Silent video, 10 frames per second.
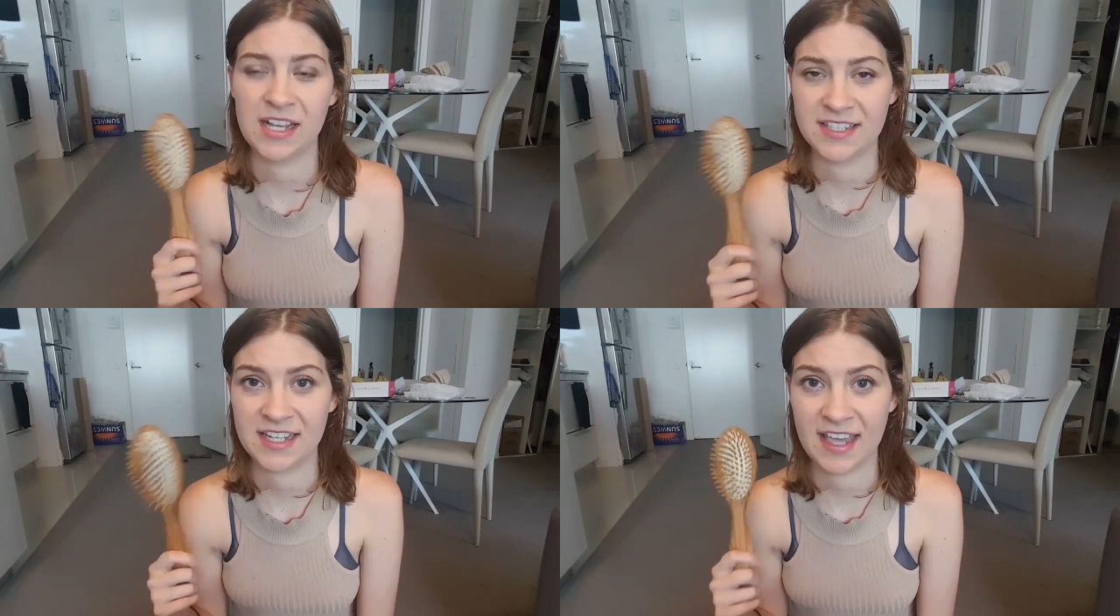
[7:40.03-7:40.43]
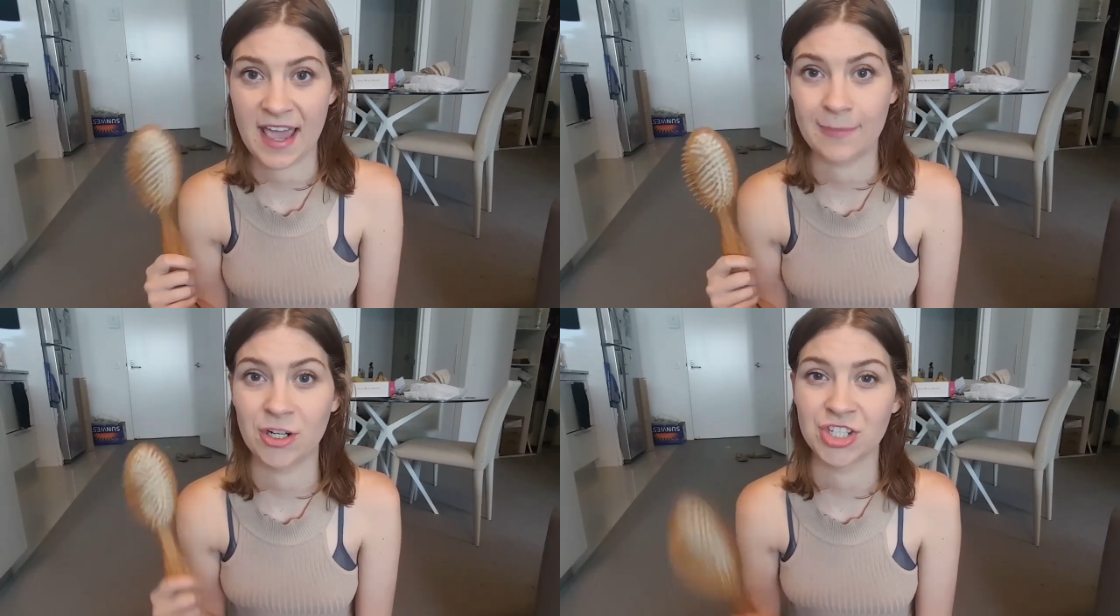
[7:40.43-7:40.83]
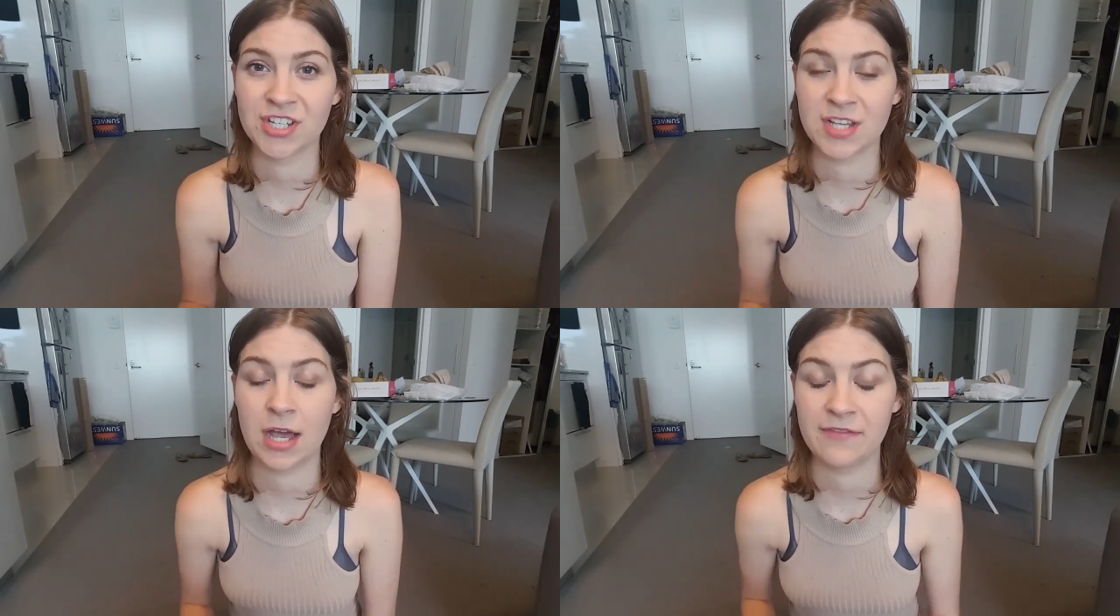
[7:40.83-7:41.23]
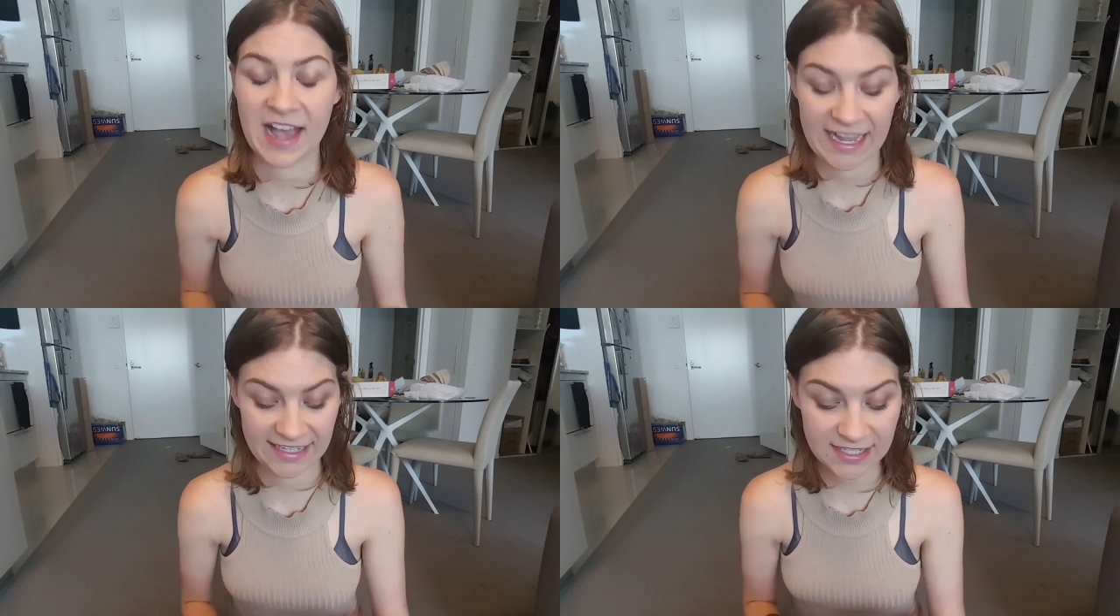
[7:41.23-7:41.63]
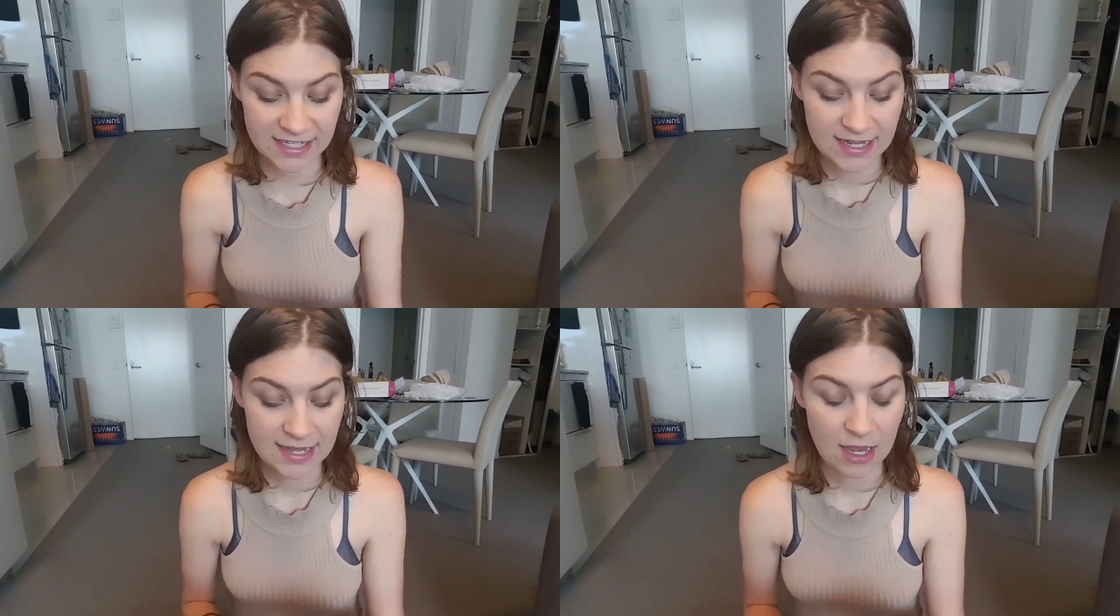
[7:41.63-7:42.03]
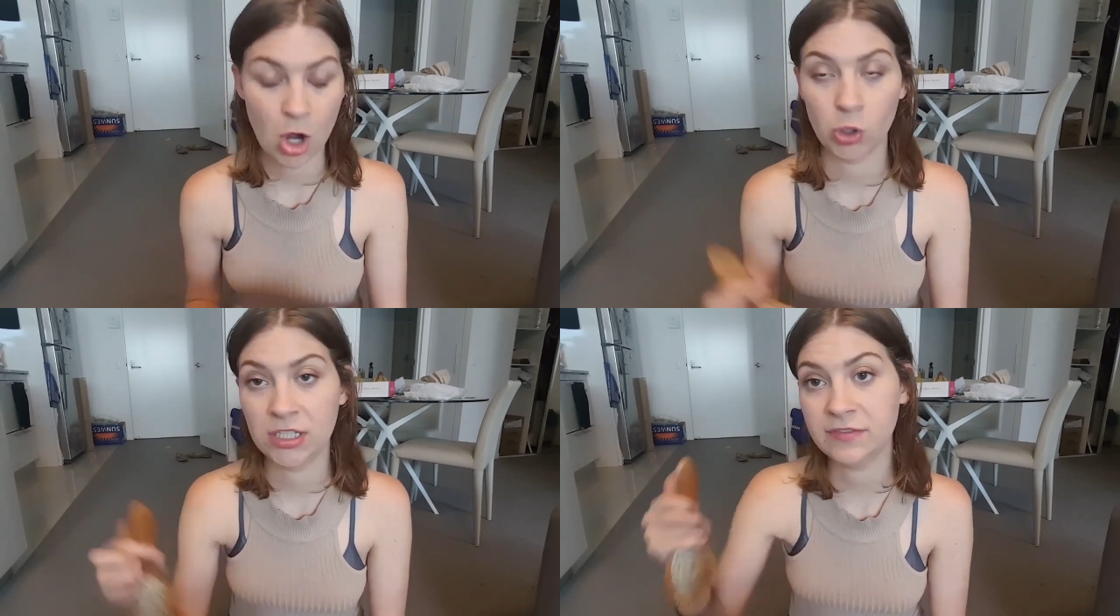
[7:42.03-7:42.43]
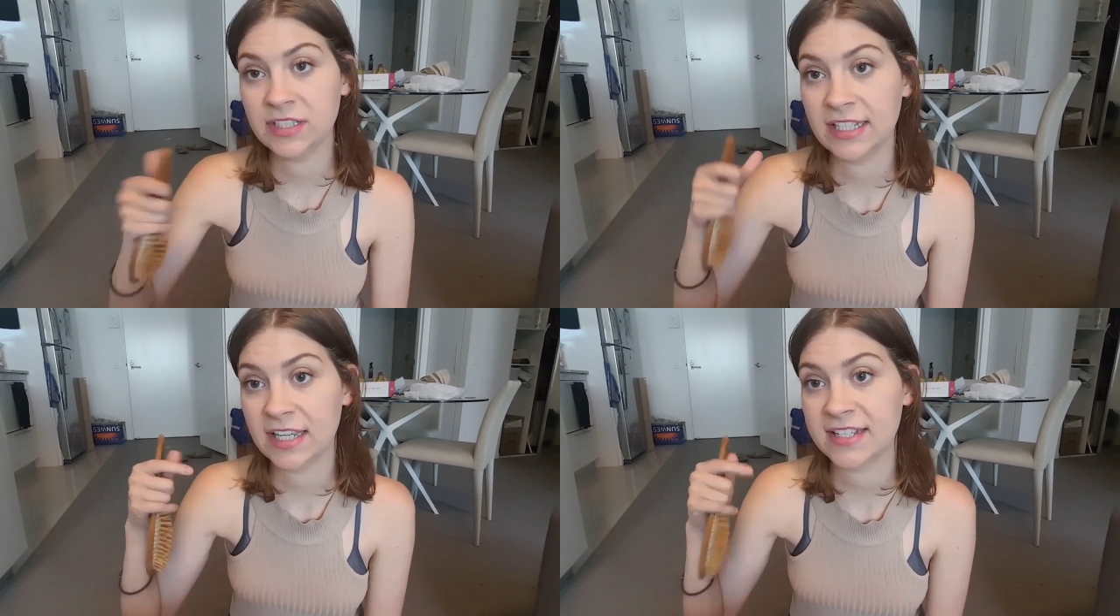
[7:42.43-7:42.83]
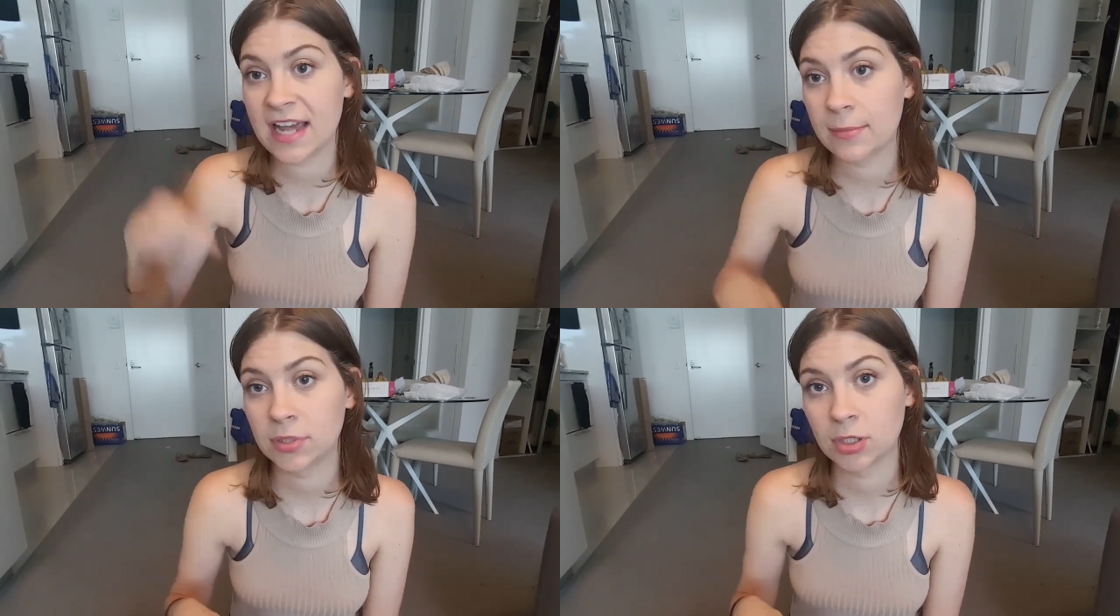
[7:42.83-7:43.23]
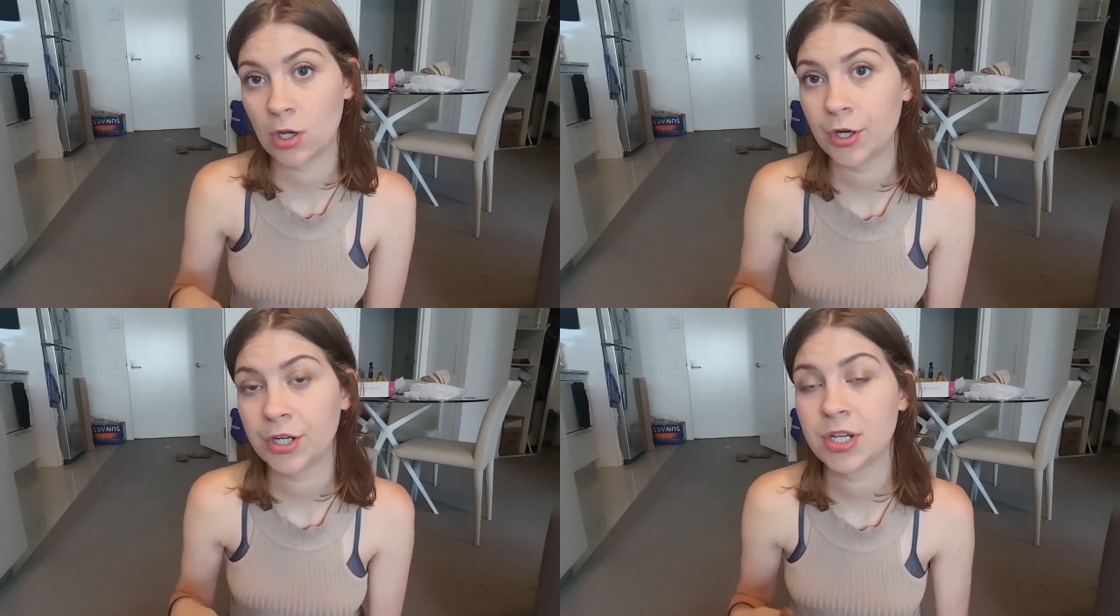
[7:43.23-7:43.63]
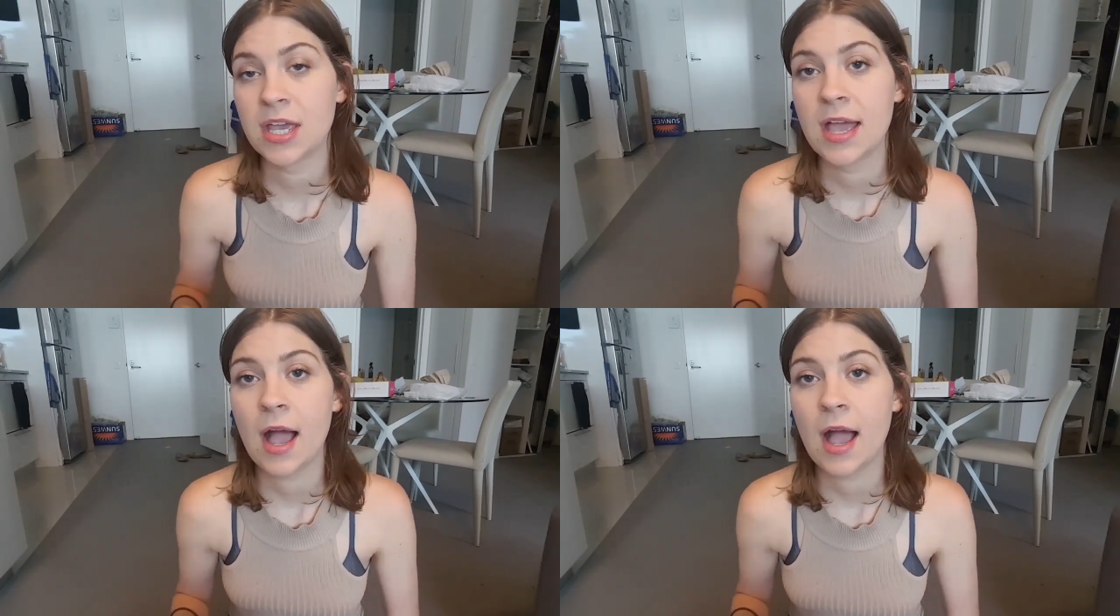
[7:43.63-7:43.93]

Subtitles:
plastic hairbrushes I've had. I'll leave a link down below